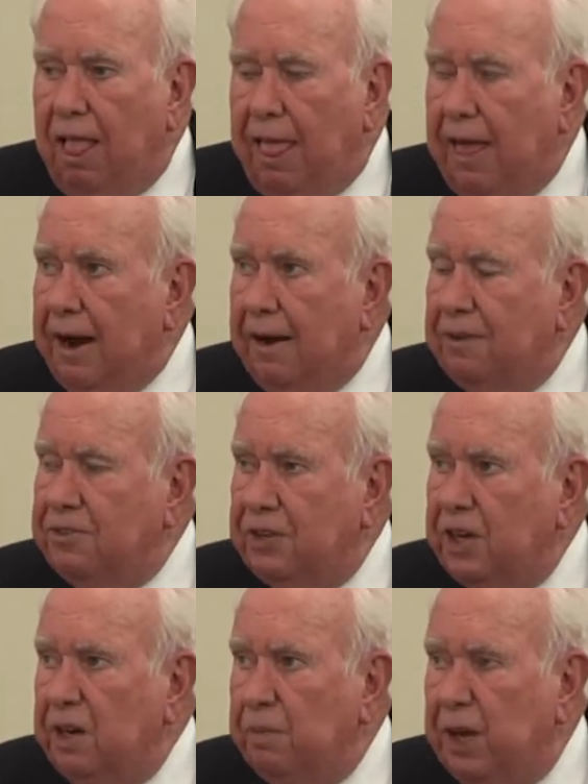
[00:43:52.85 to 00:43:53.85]
And I was
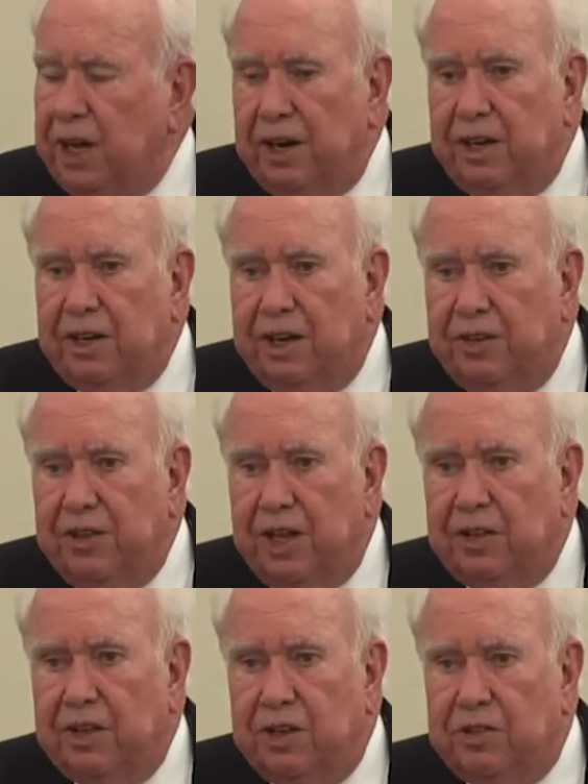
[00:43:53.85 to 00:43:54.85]
thinking about it, and
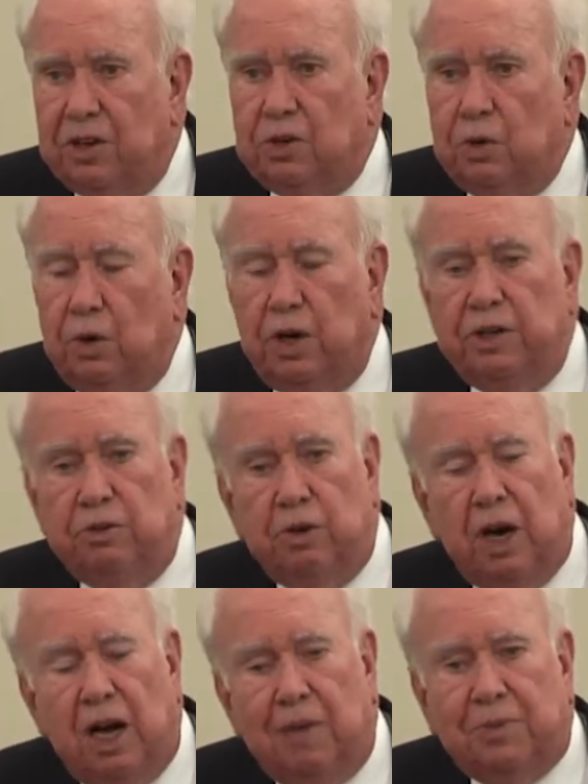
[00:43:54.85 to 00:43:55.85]
then the coin
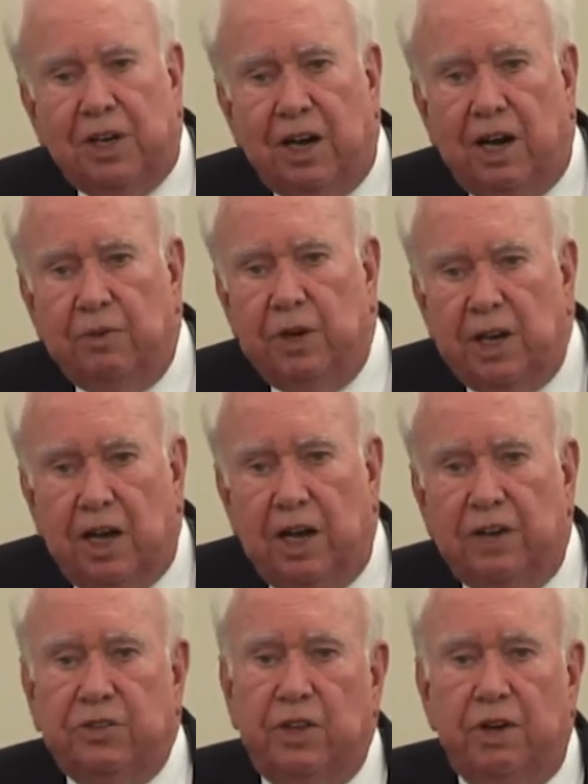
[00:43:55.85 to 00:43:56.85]
dropped, and I
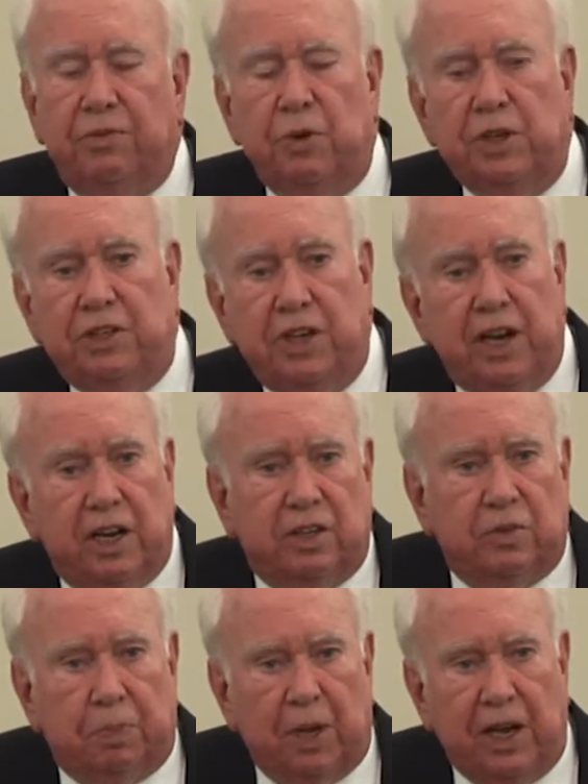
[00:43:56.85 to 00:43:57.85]
realized that if we did
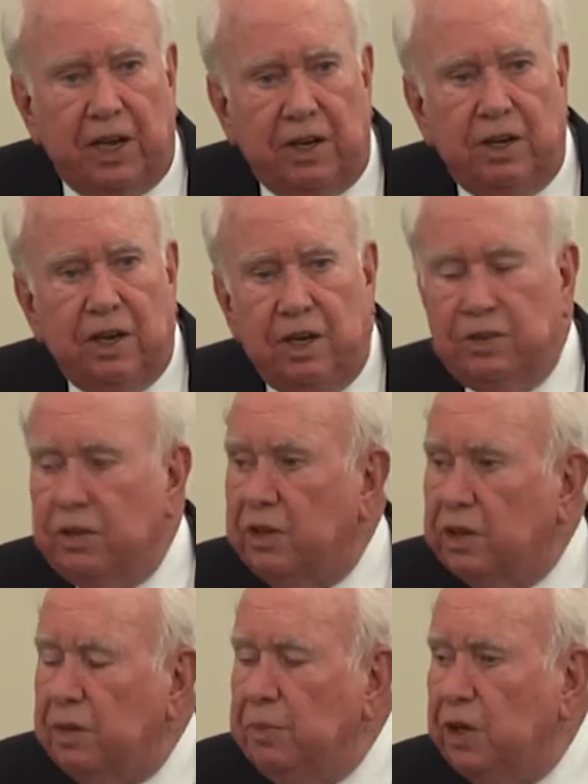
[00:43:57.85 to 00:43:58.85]
explain to the
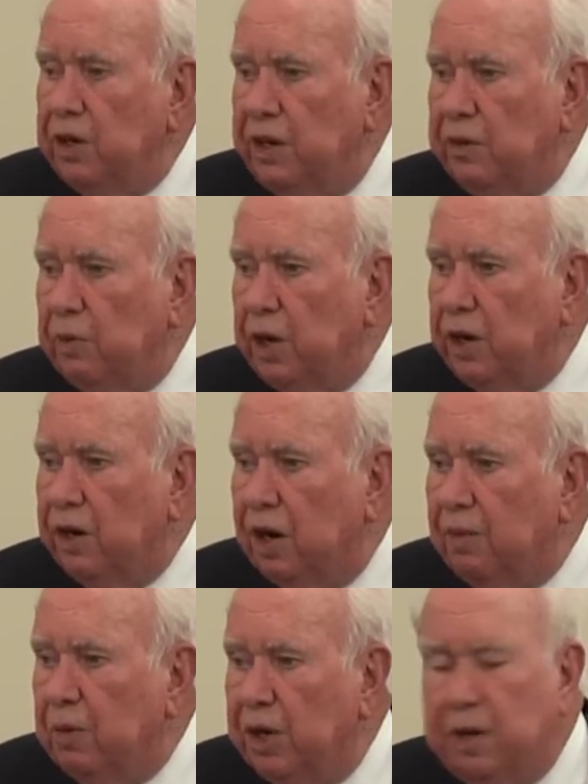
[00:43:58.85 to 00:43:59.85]
community what an
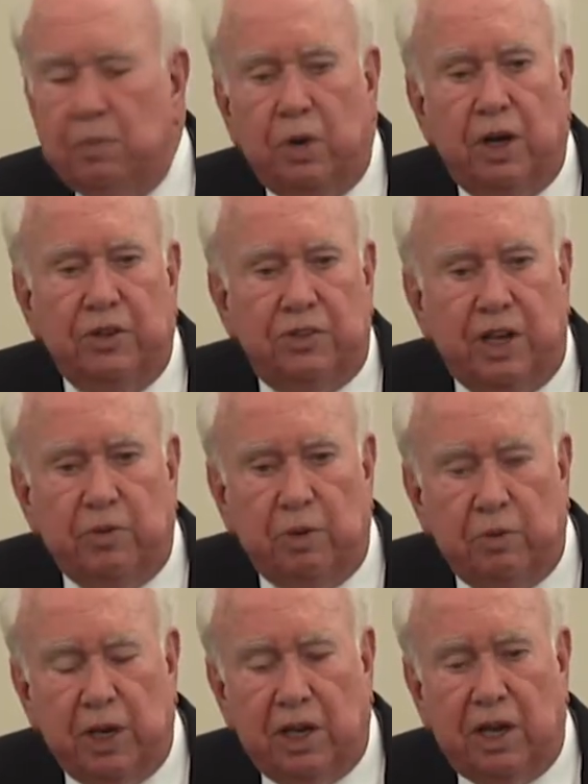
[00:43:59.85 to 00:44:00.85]
arboretum was, they would
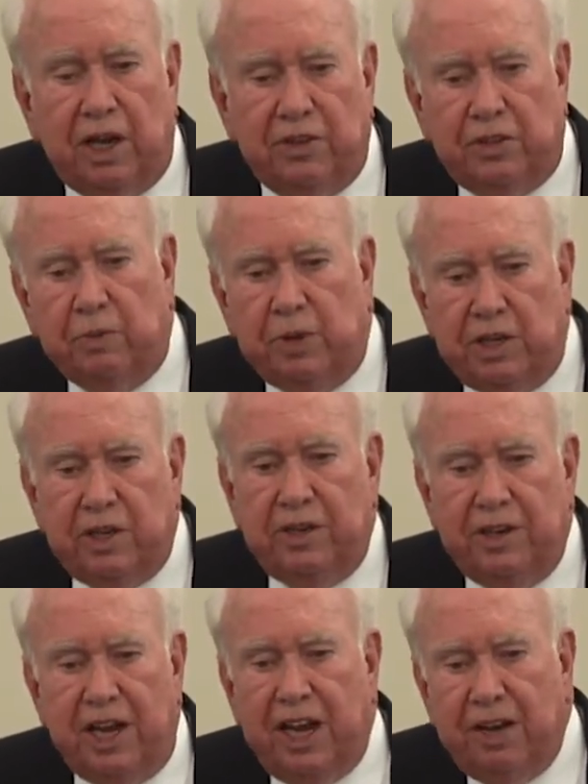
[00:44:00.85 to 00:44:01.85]
realize that we
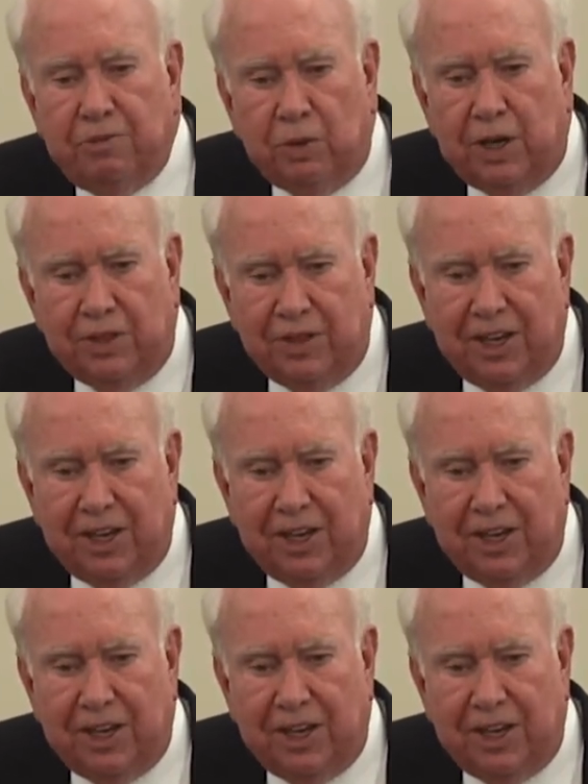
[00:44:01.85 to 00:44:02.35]
didn't have one